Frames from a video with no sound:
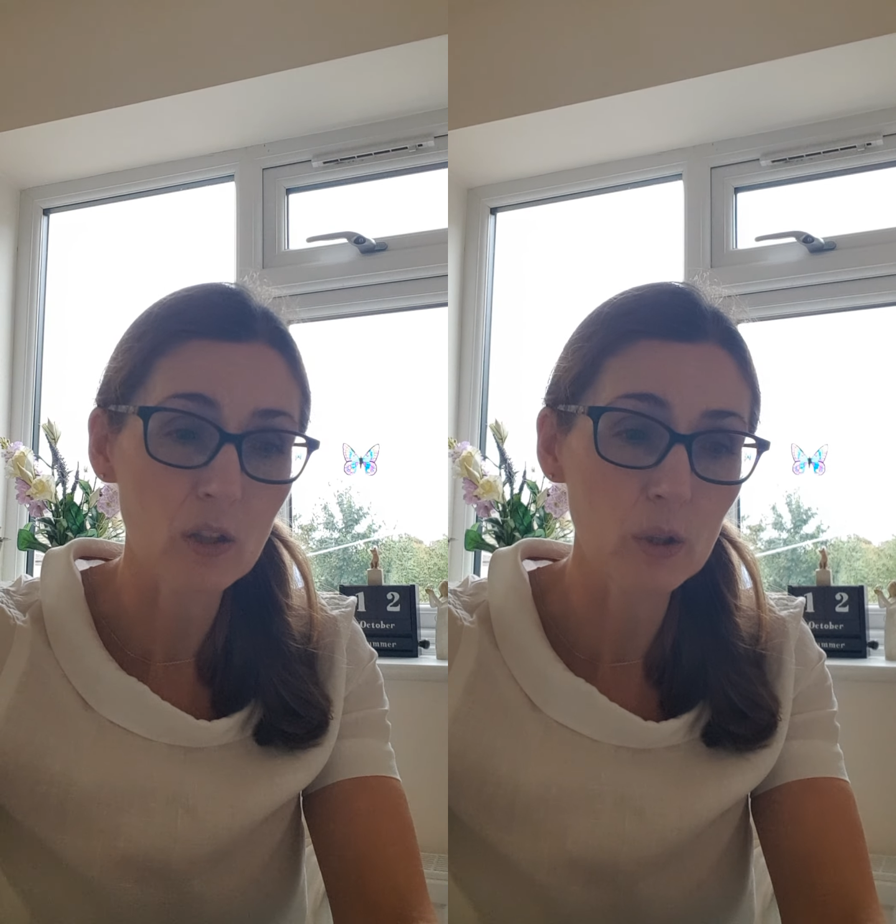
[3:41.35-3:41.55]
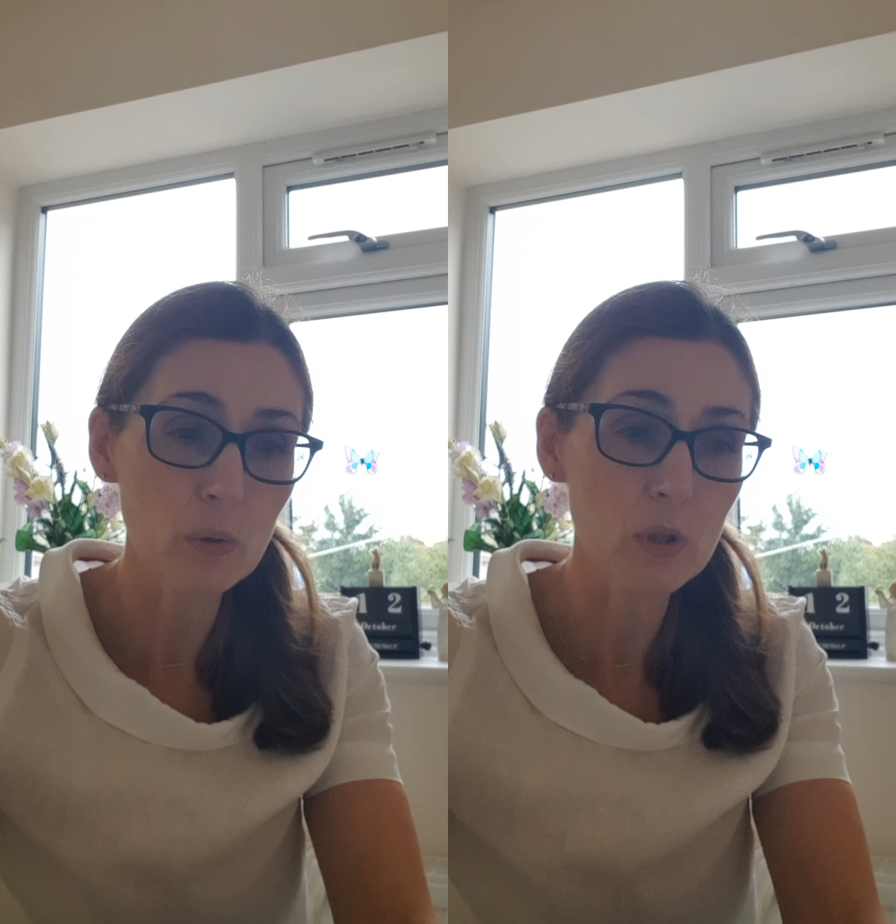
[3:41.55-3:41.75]

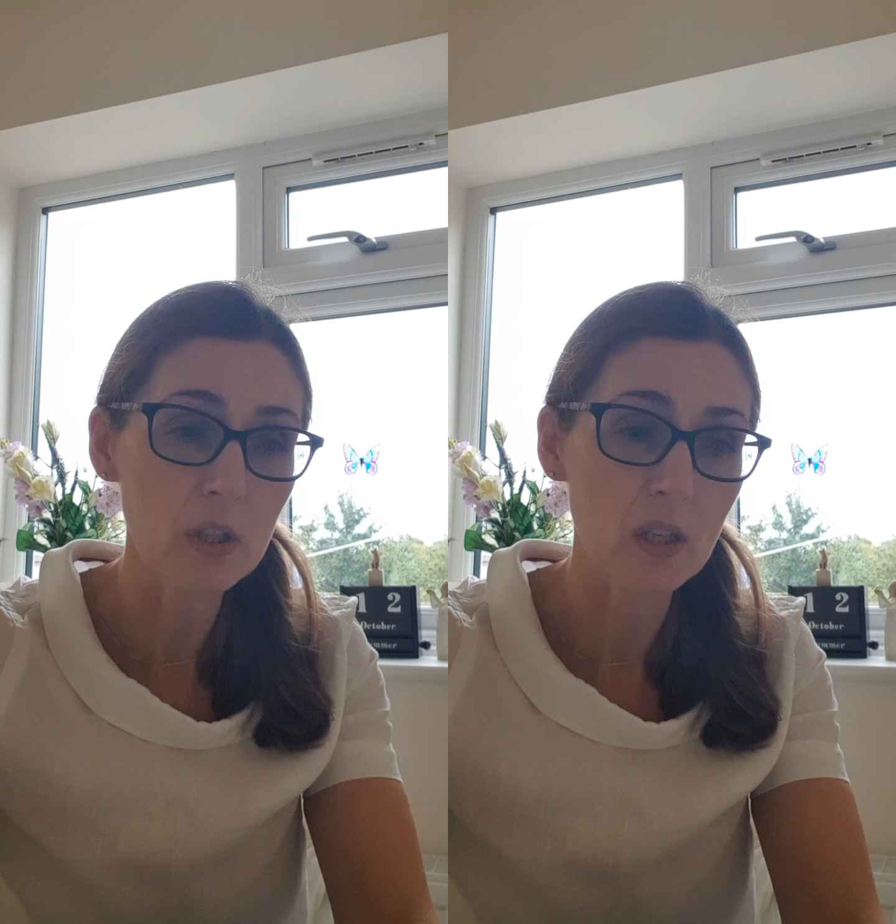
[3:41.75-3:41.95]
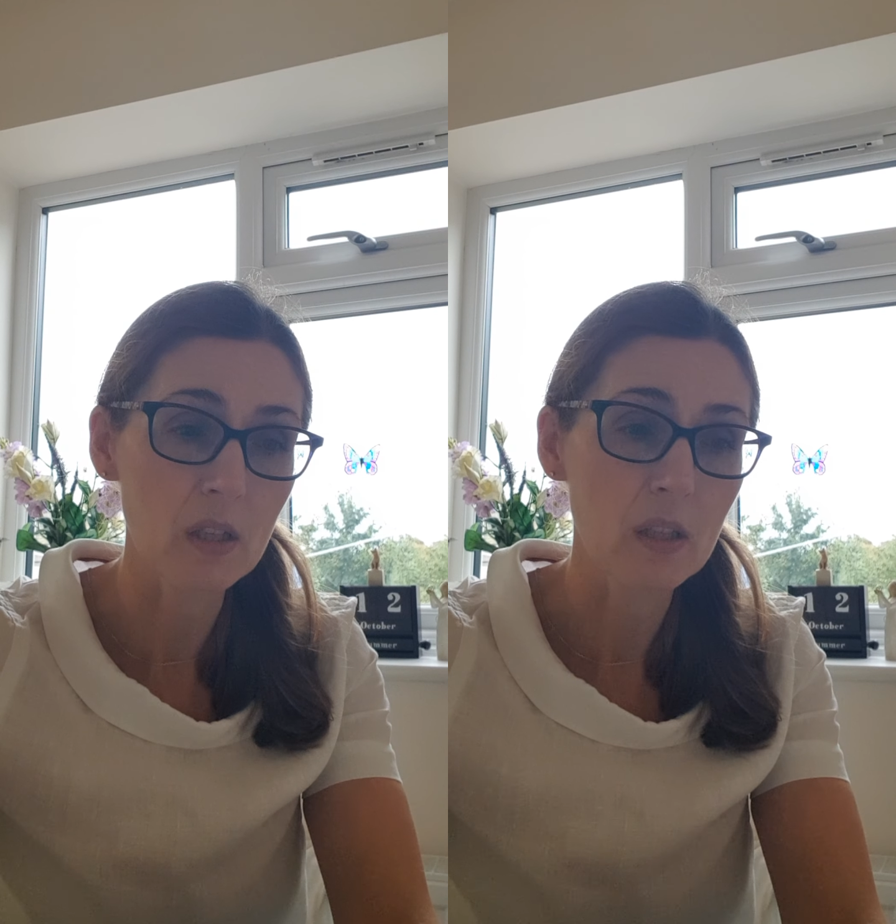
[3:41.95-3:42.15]

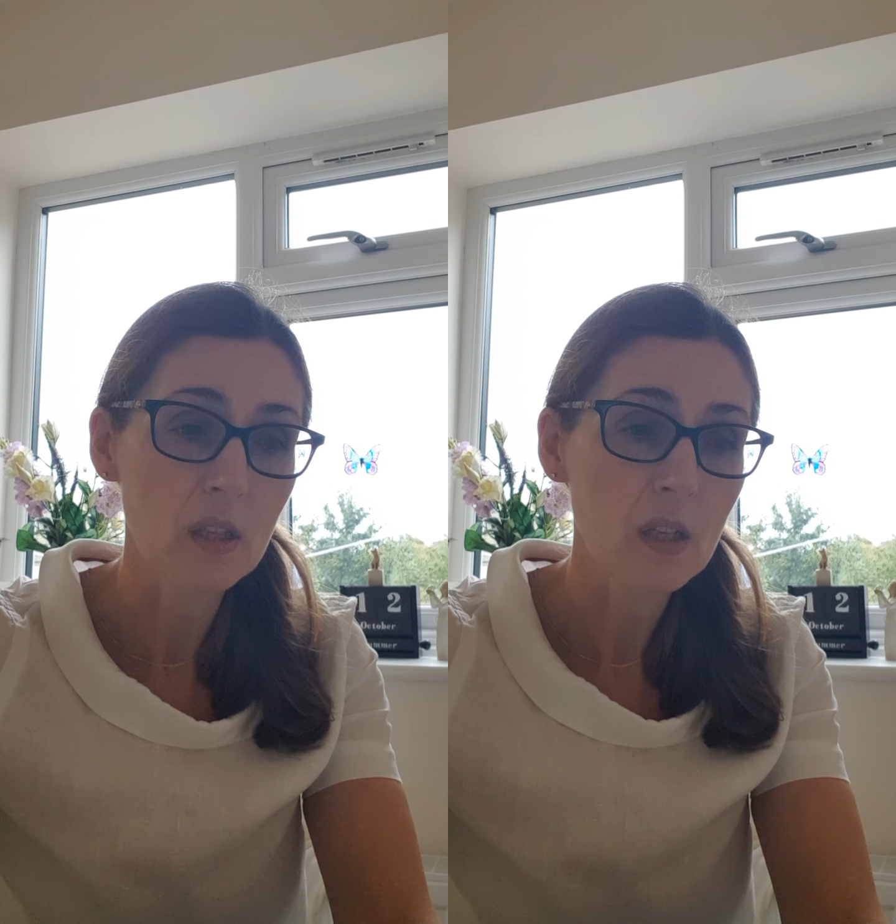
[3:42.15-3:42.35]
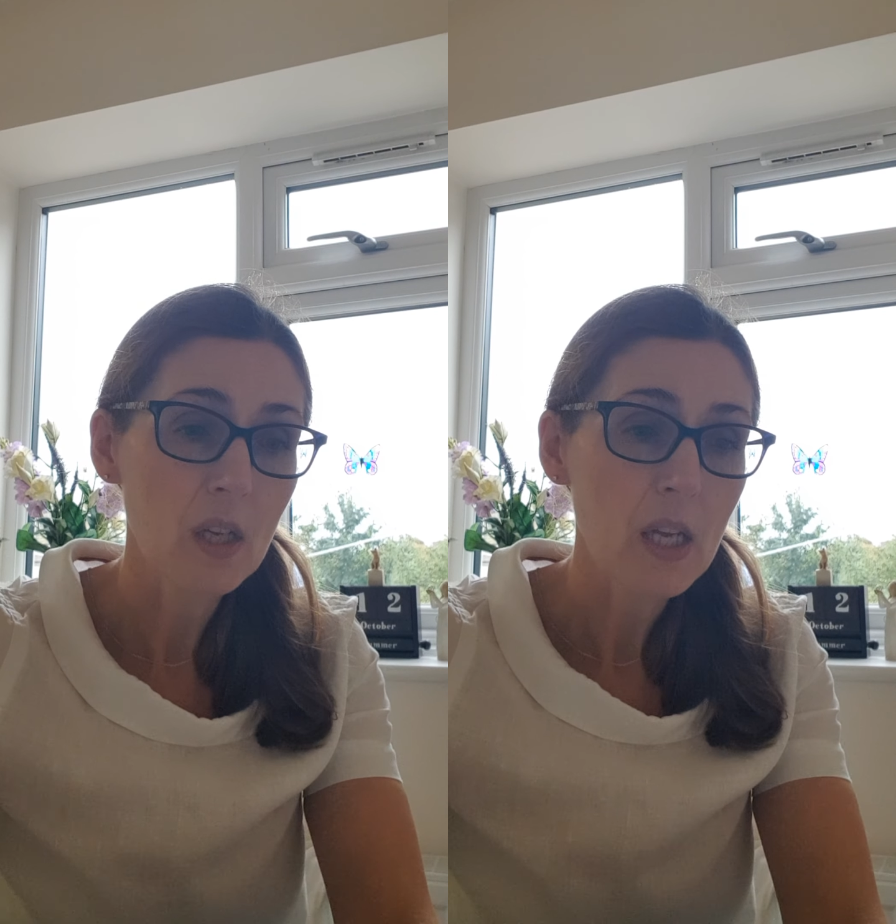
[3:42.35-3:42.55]
gluten.
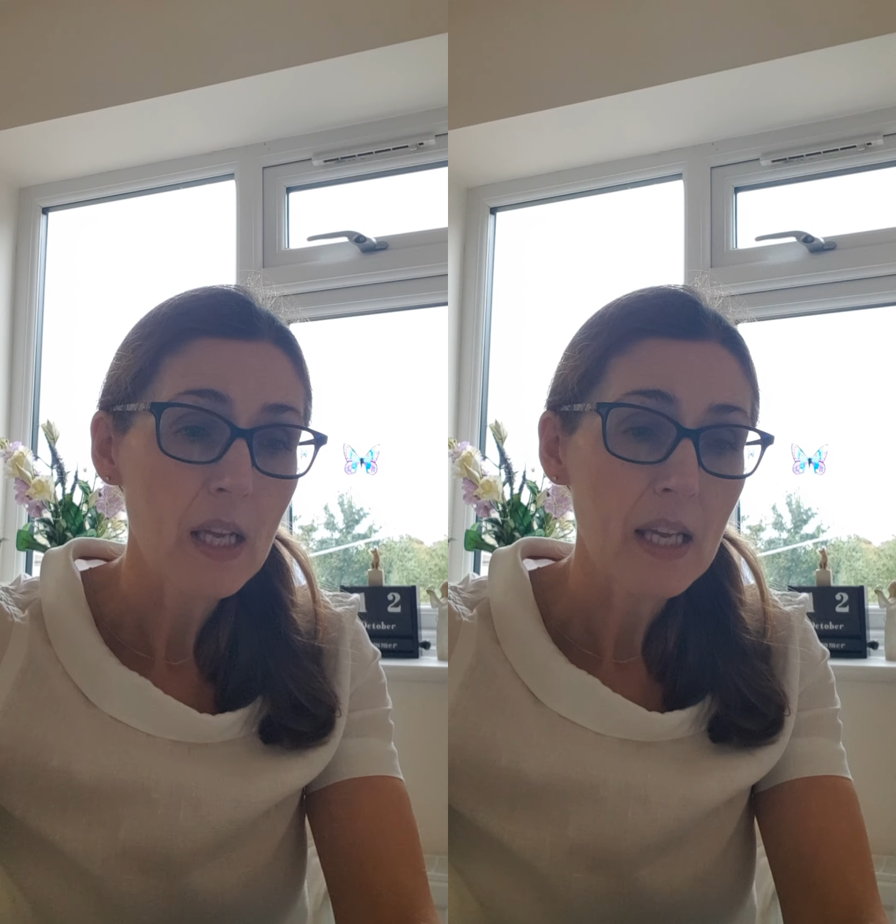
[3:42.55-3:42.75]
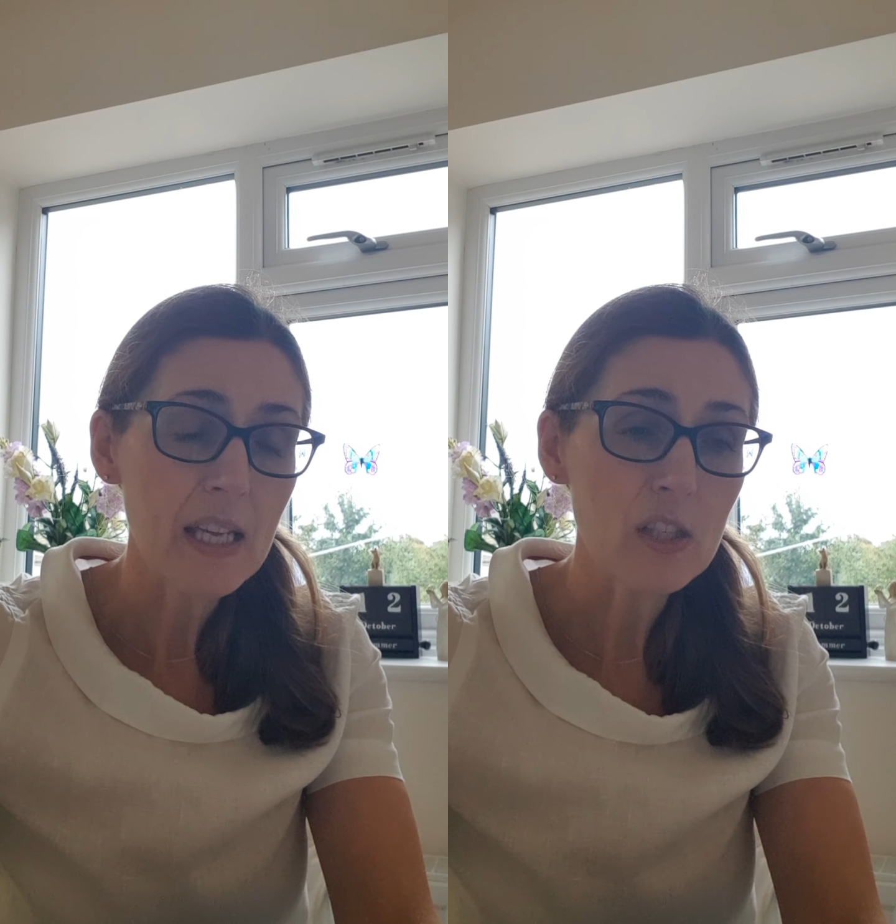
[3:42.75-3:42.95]

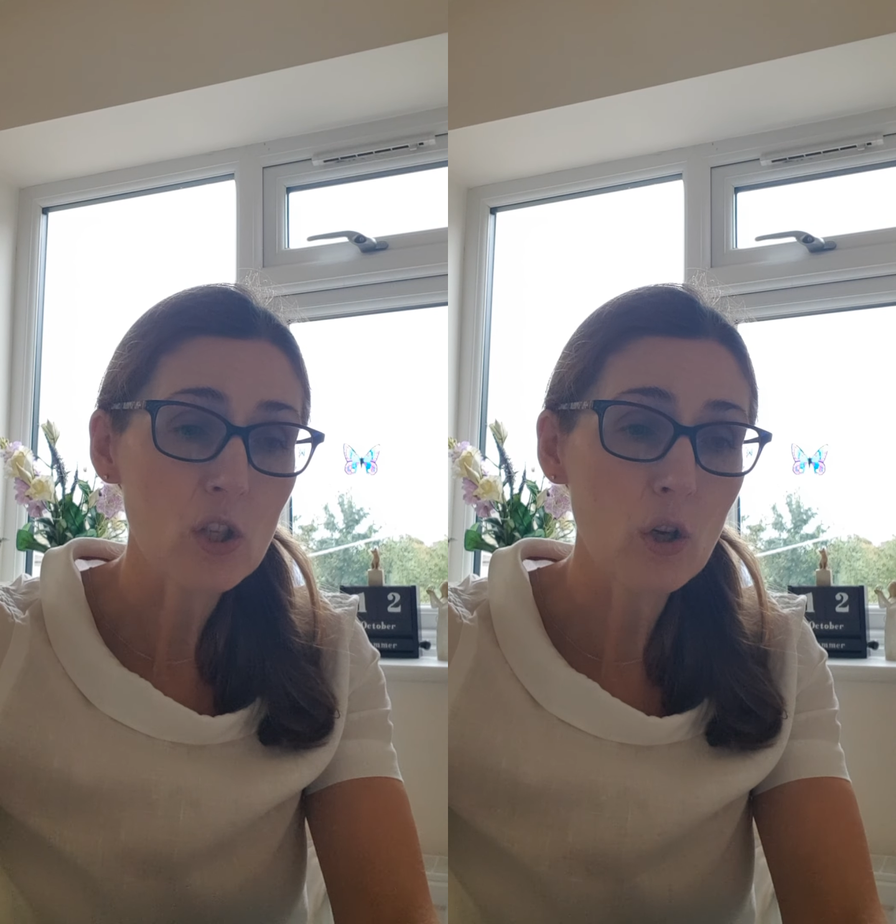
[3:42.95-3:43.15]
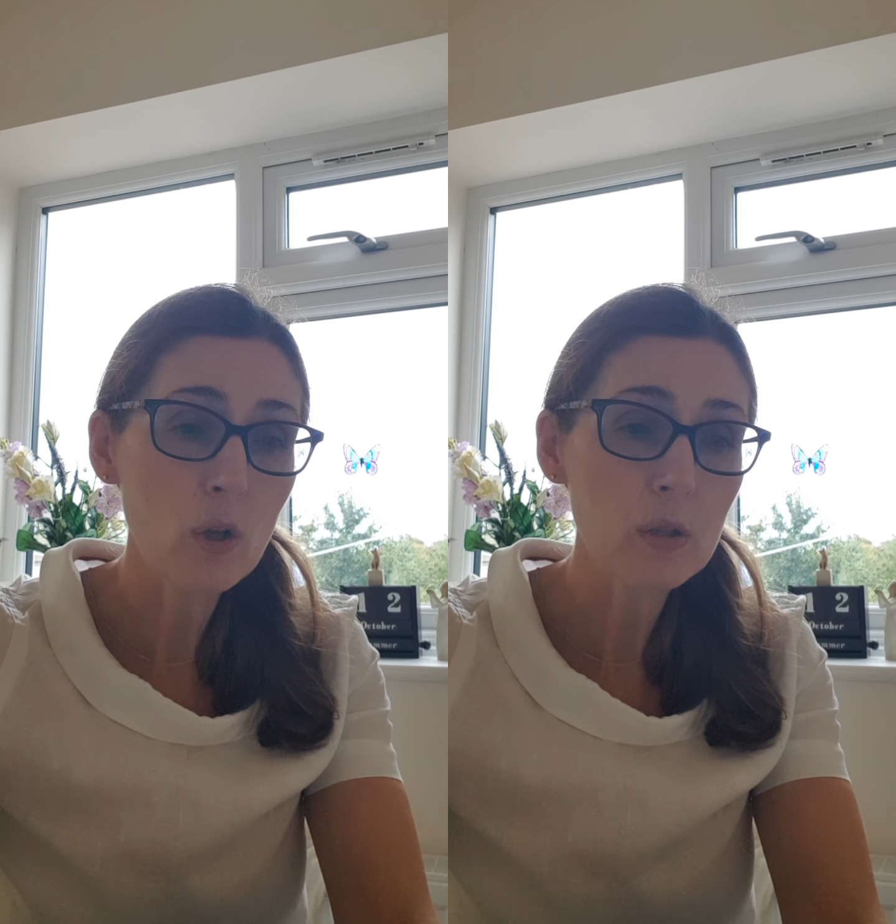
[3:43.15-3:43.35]
He
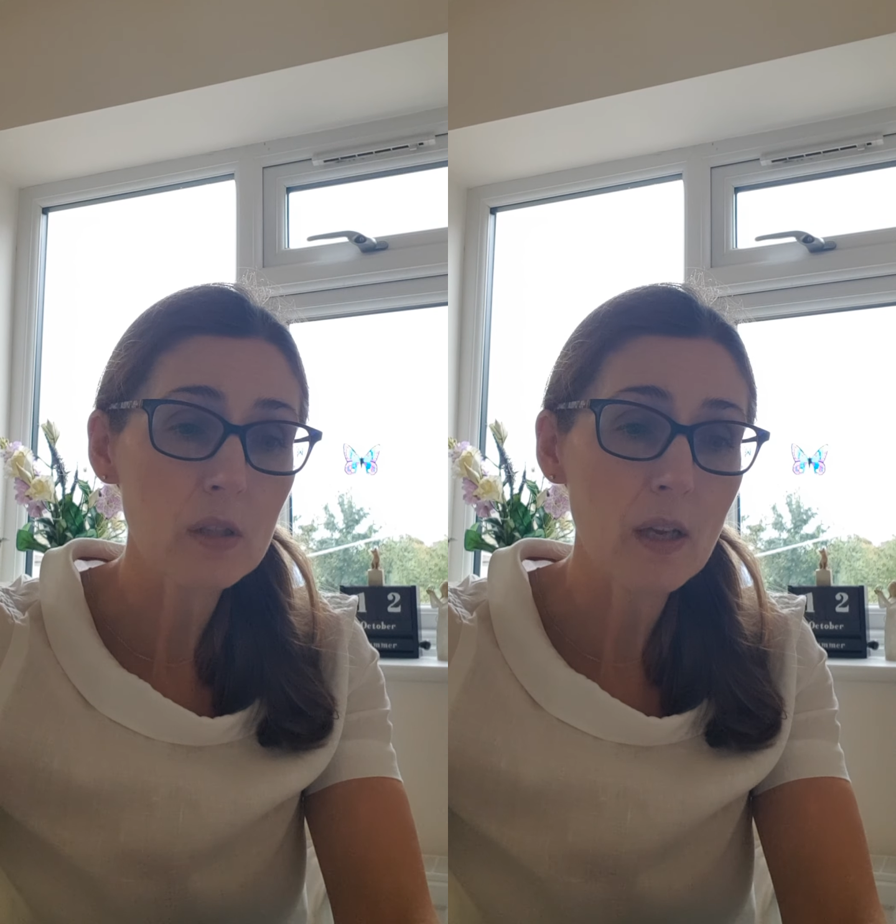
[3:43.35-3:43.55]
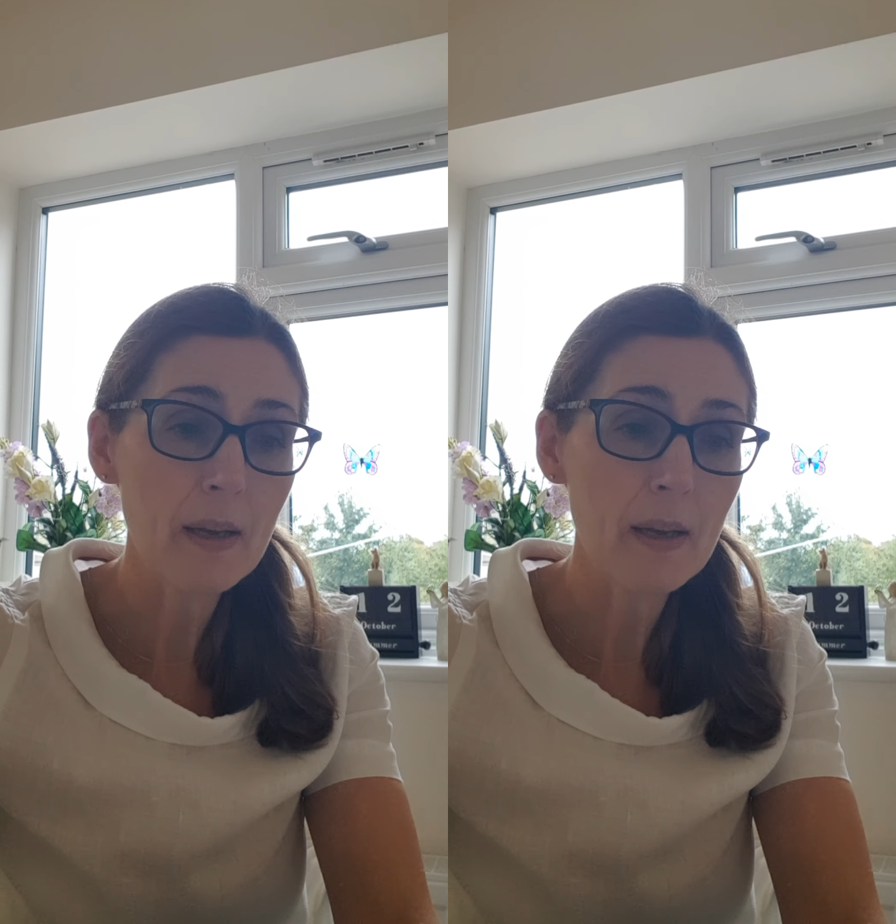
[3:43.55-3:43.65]
told